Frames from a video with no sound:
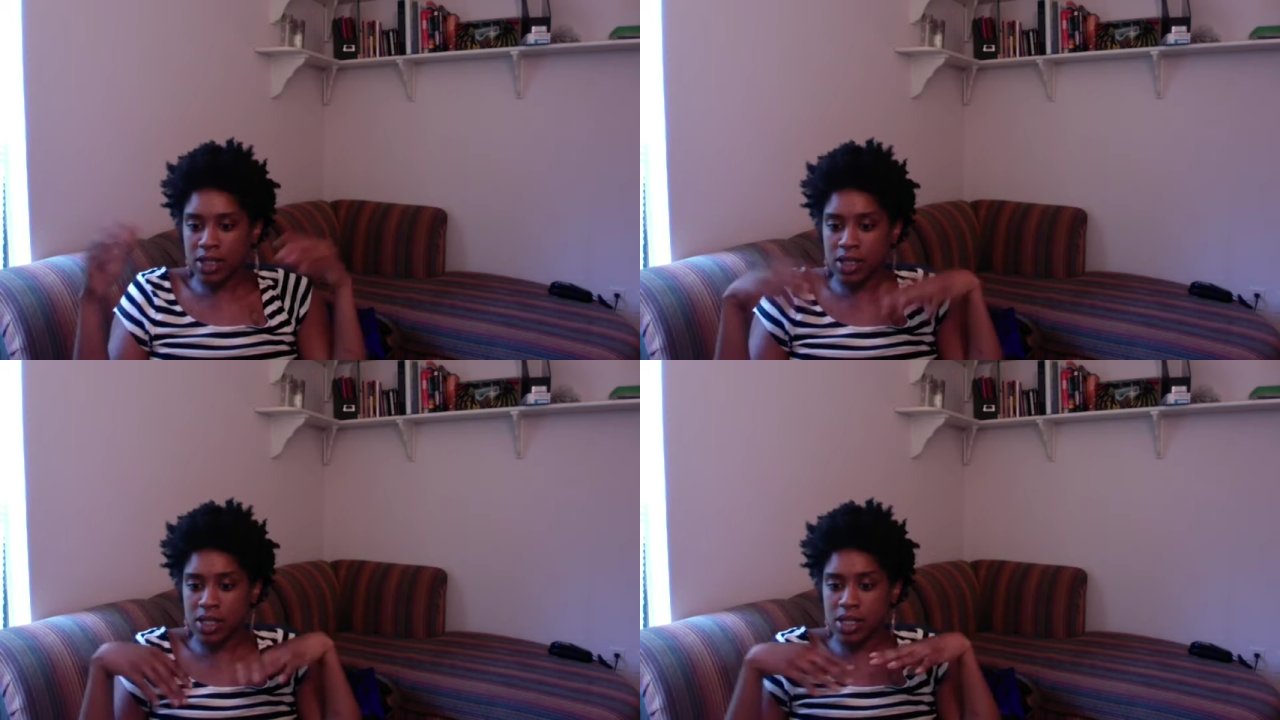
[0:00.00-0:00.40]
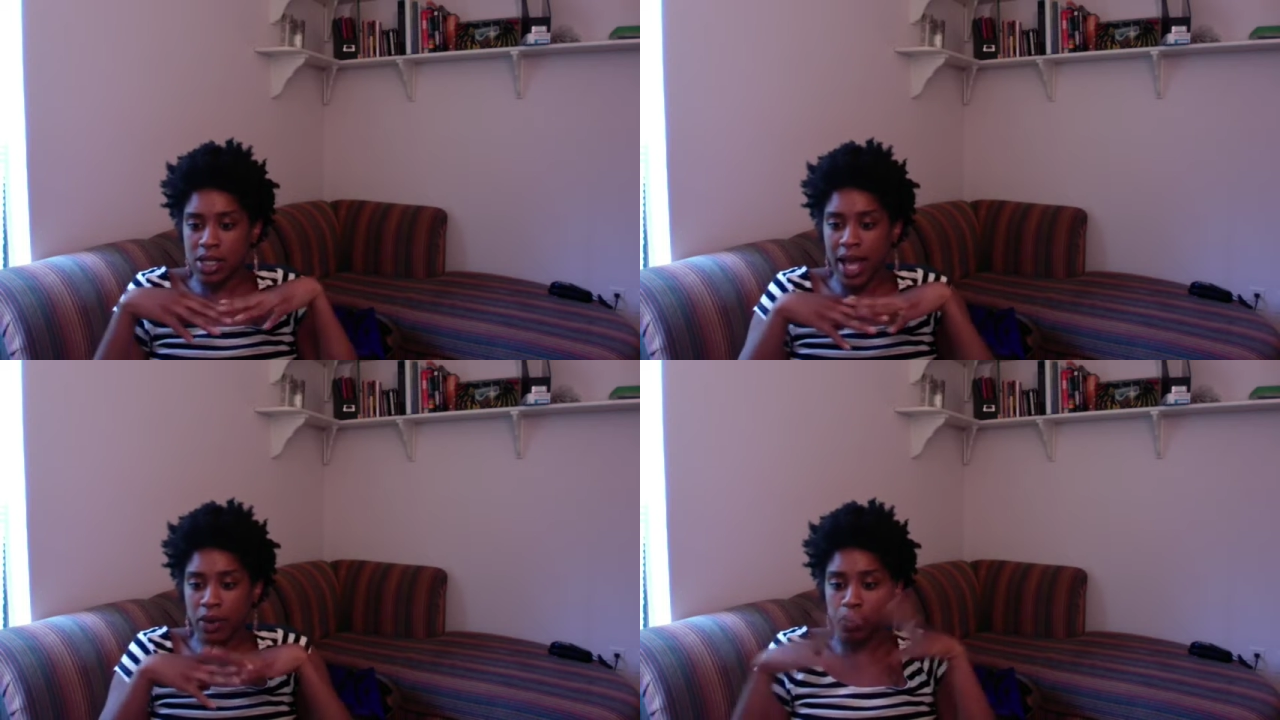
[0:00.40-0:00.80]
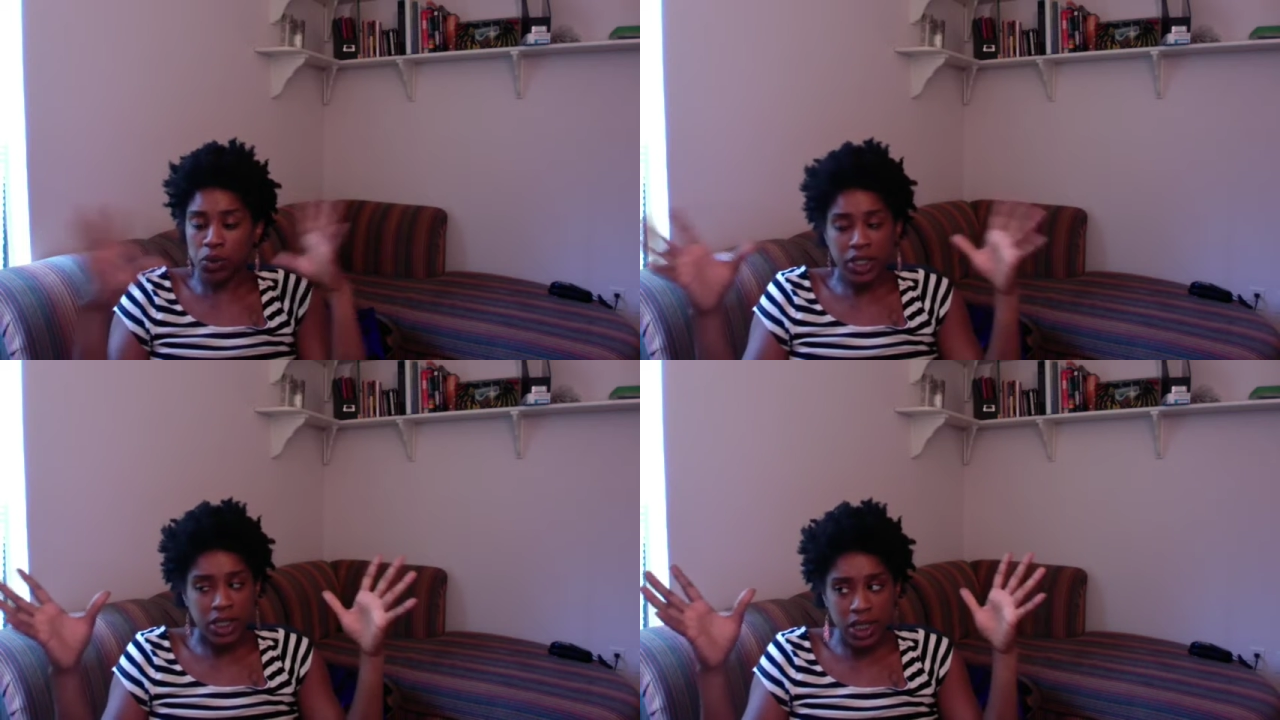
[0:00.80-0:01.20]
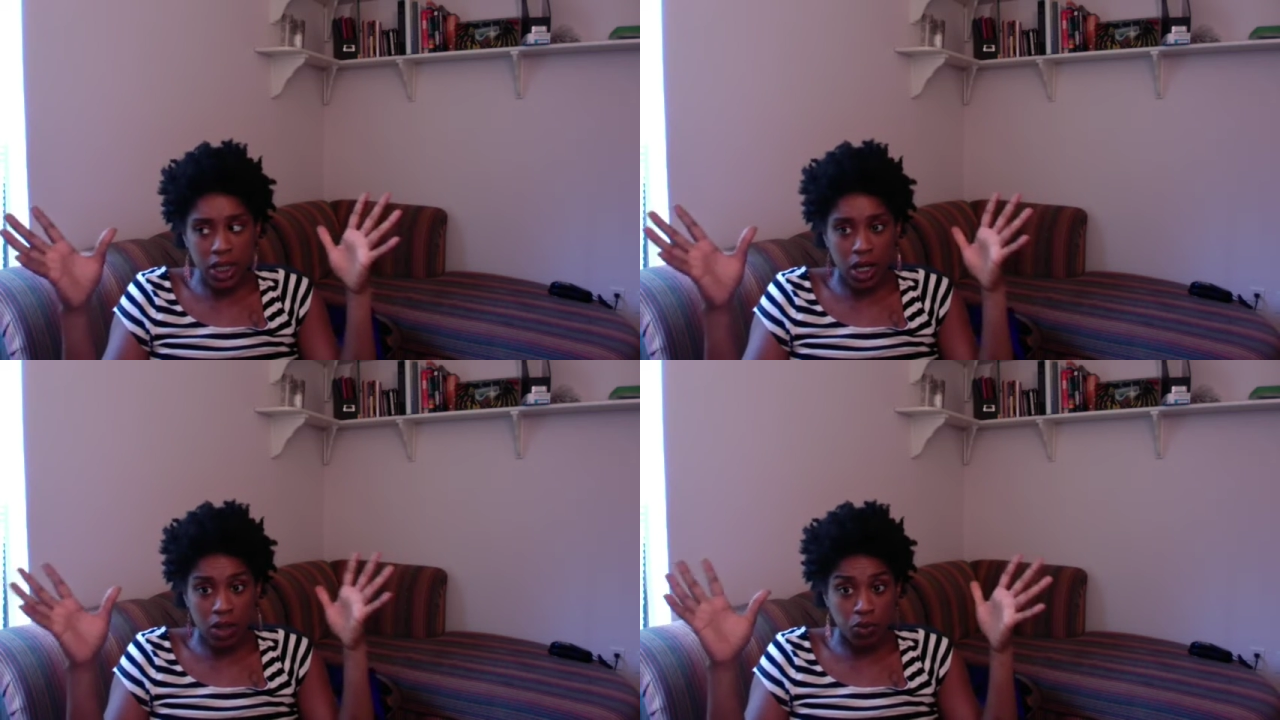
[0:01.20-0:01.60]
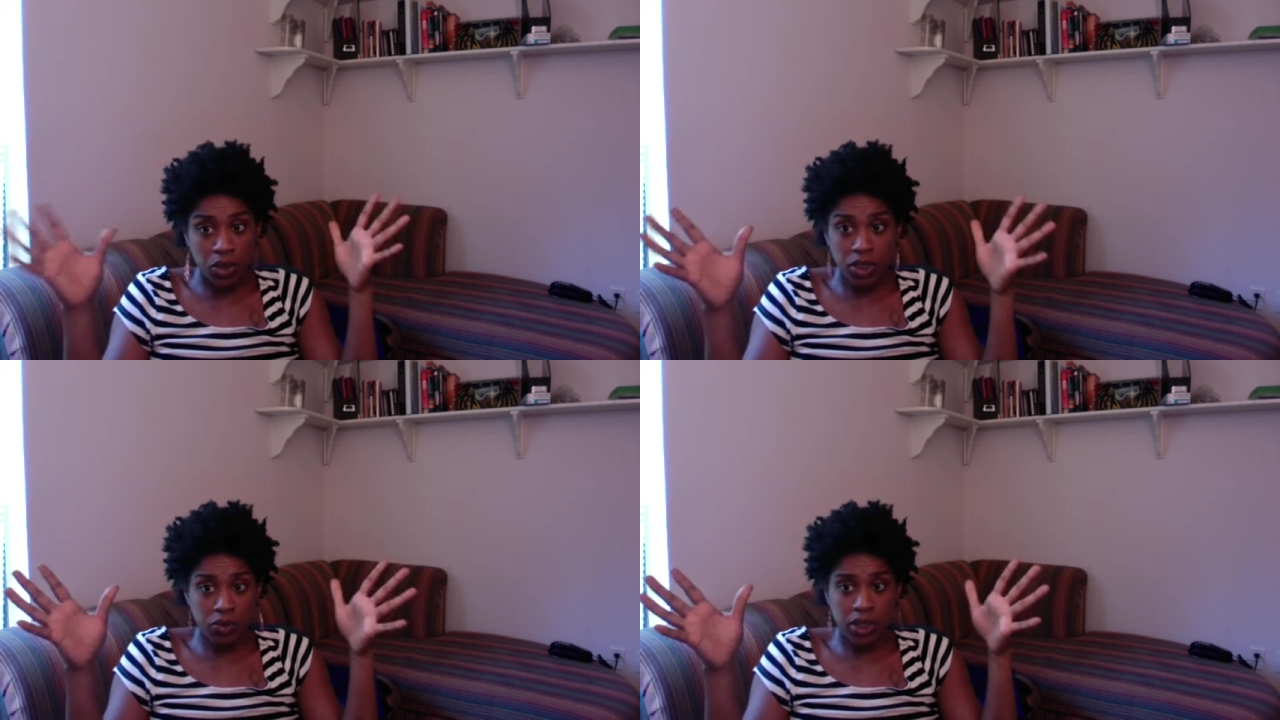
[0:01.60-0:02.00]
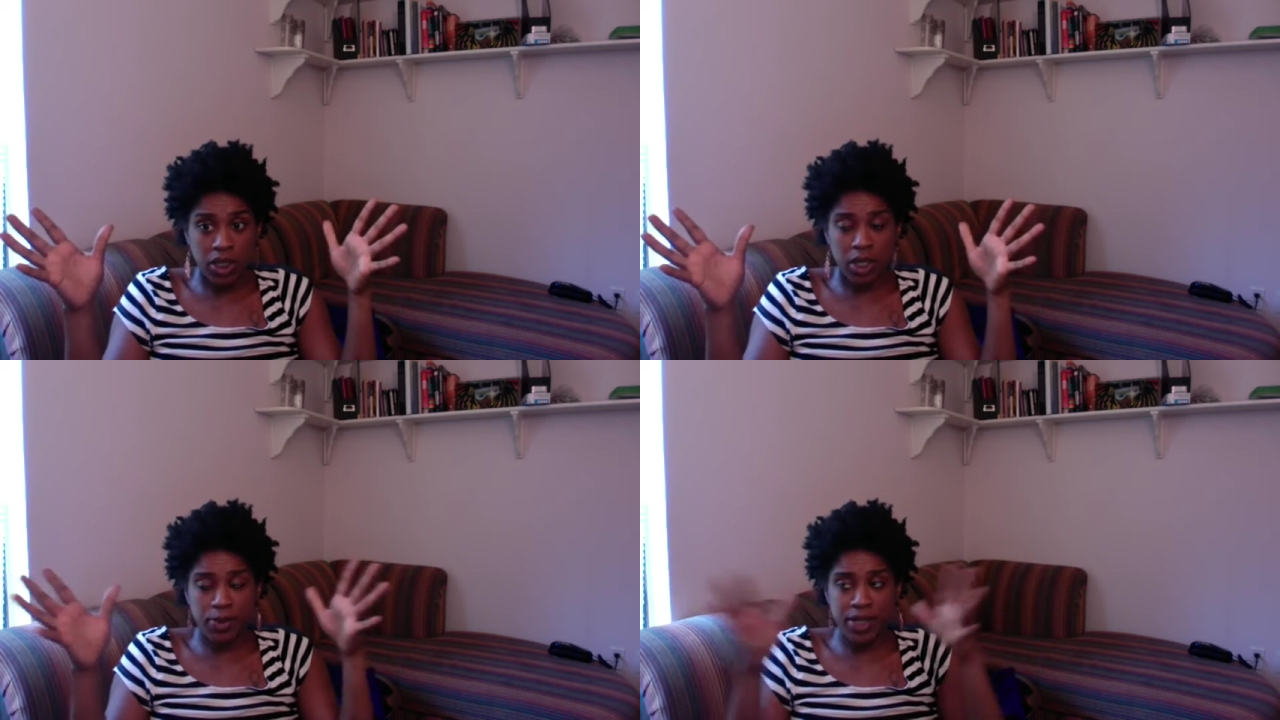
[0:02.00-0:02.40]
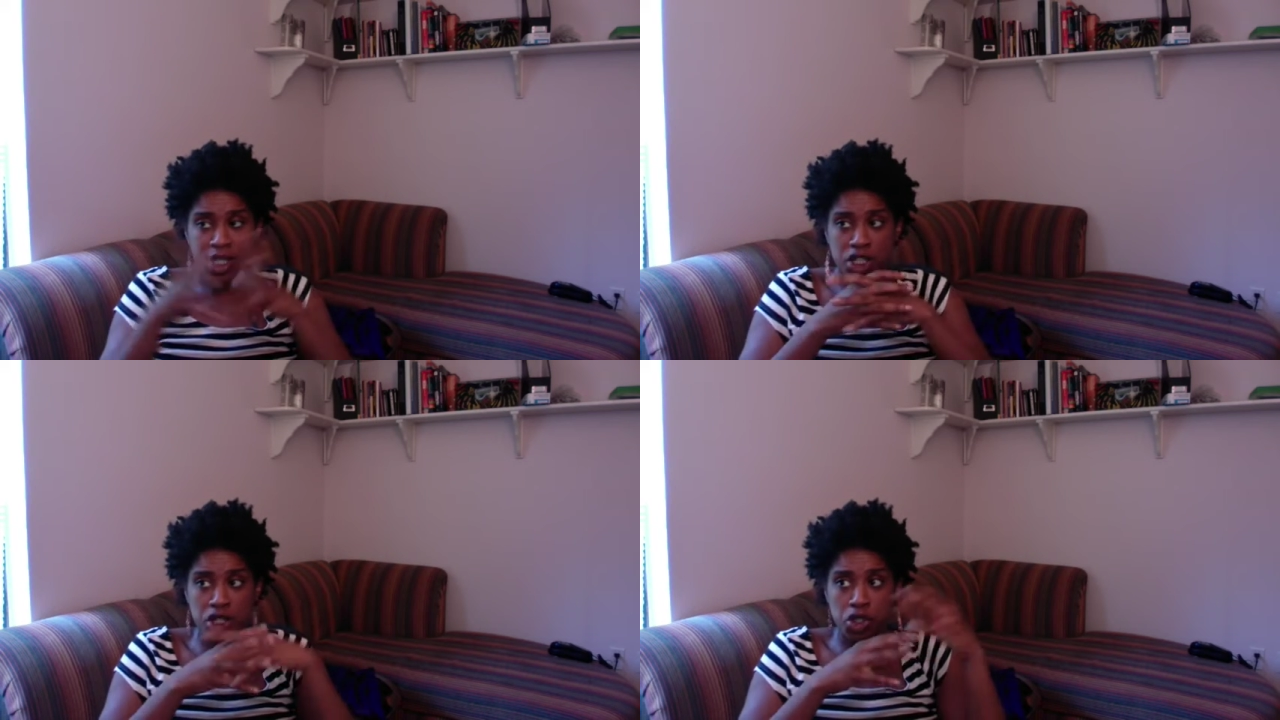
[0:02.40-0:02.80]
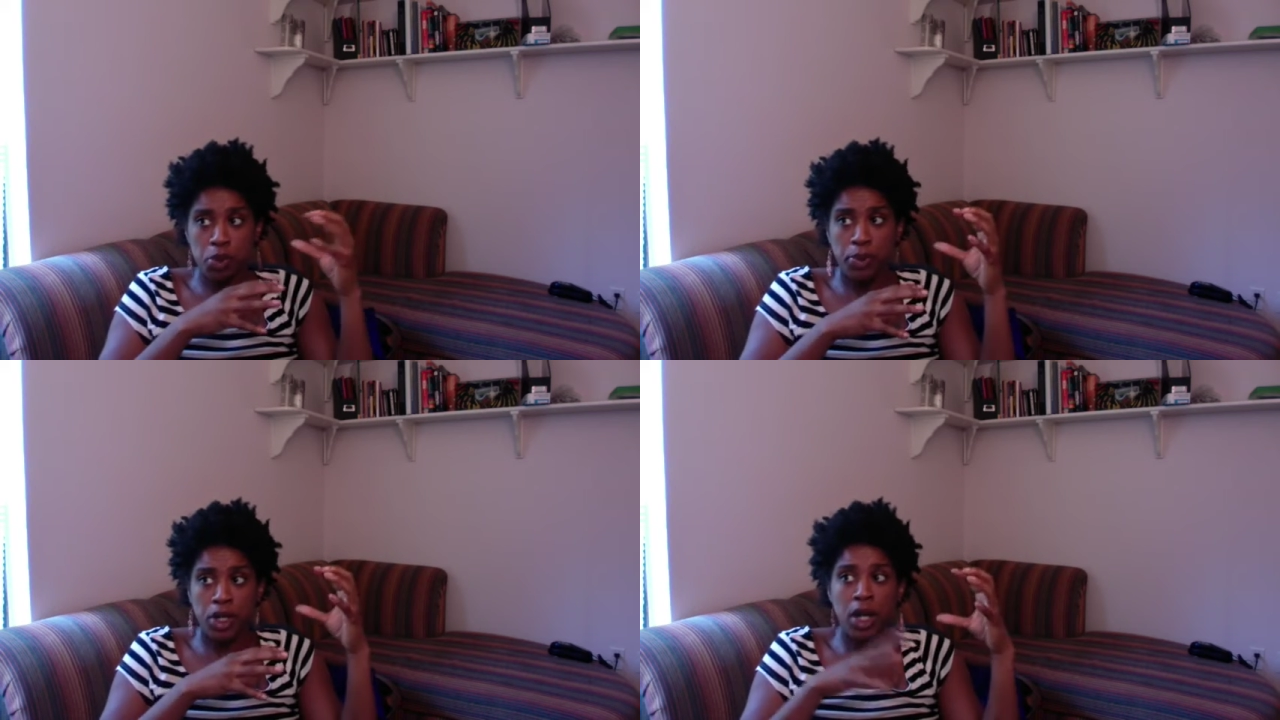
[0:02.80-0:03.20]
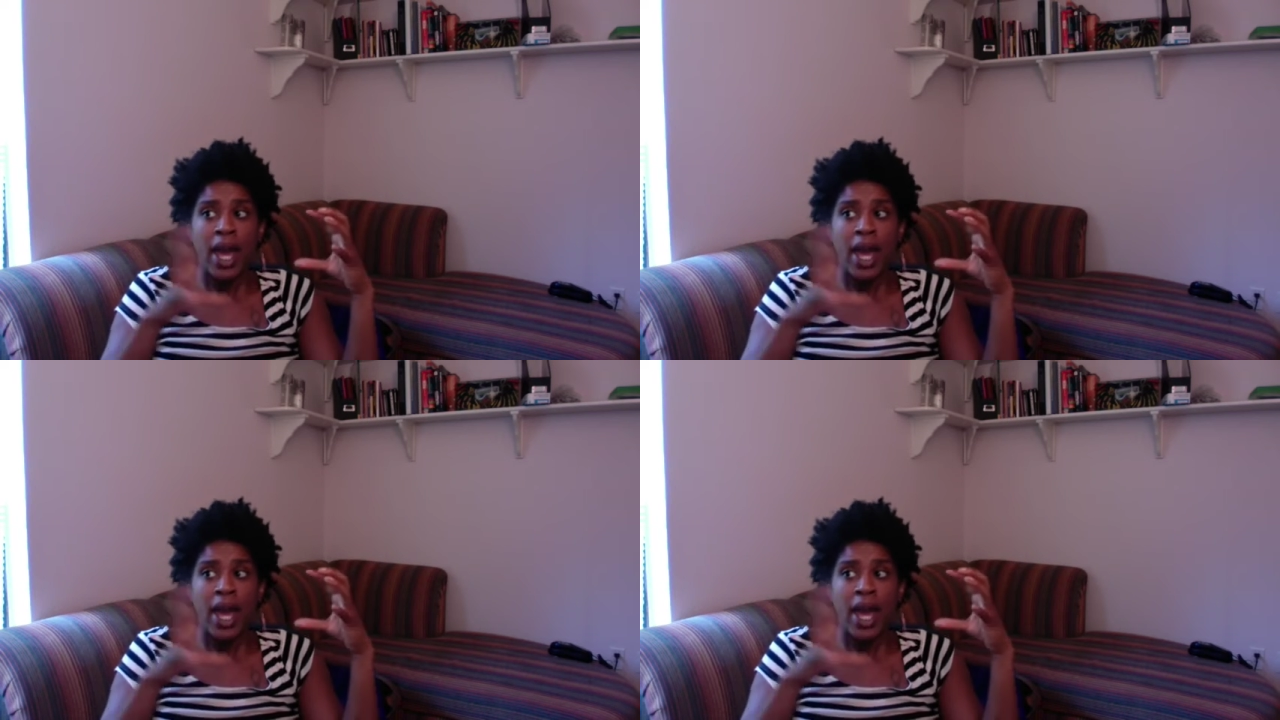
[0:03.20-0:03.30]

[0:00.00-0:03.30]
this is like really a really good position. Jupiter